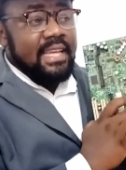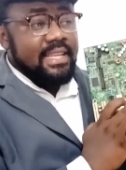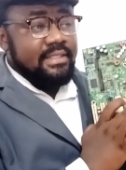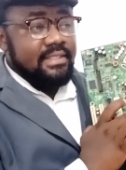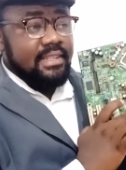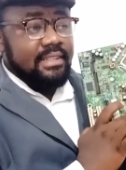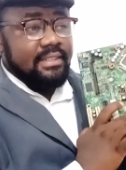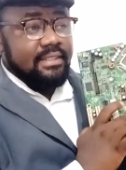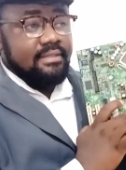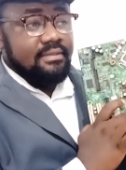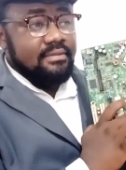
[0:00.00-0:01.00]
a heatsink.
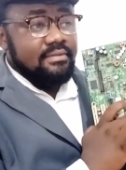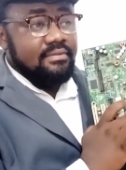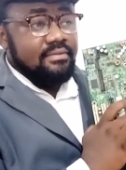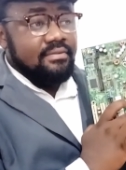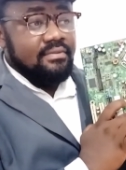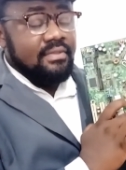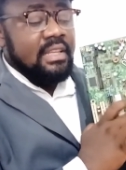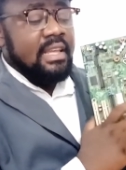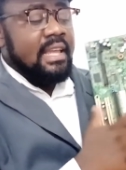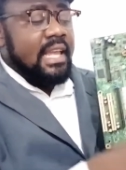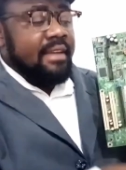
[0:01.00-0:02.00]

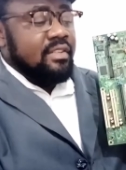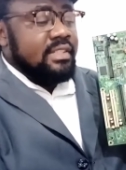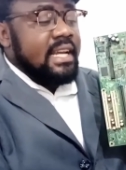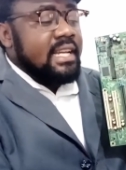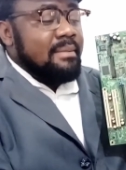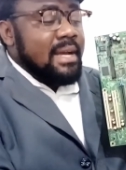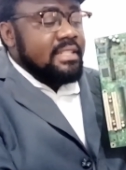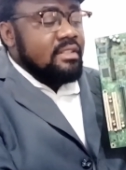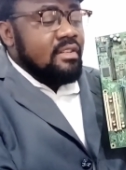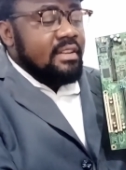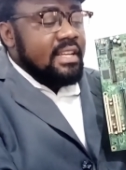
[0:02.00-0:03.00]
If you check the
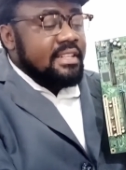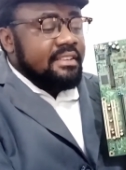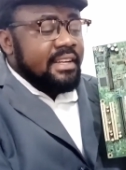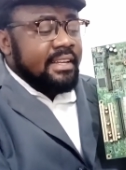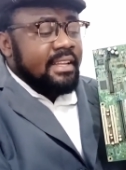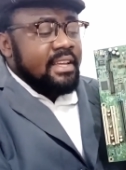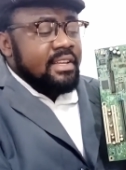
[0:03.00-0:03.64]
machine on the screen,